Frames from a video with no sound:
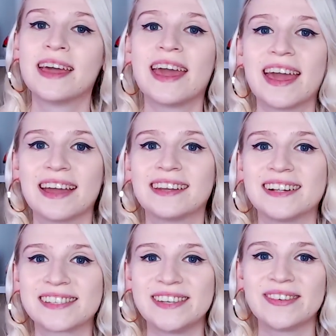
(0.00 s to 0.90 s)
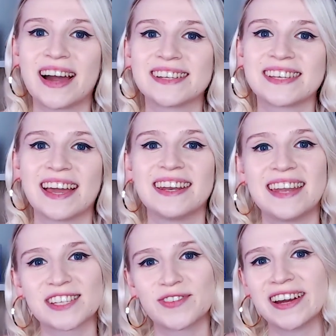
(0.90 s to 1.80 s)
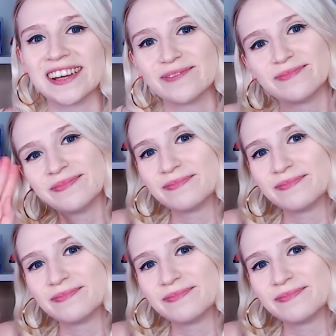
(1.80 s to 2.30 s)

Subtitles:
And I'll see you guys again next Friday. Bye